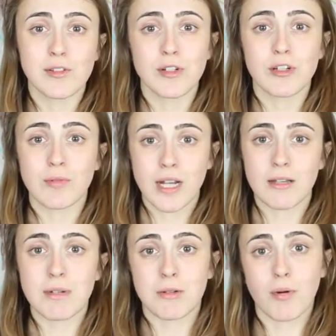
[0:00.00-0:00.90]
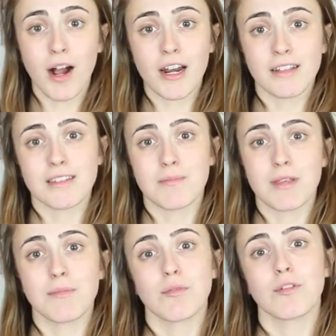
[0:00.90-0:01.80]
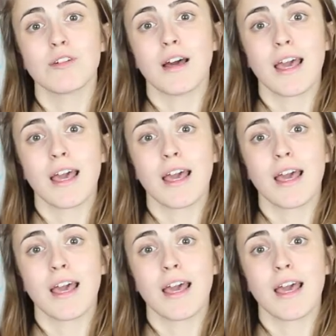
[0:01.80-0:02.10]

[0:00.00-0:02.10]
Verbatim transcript: you can recommend products to people,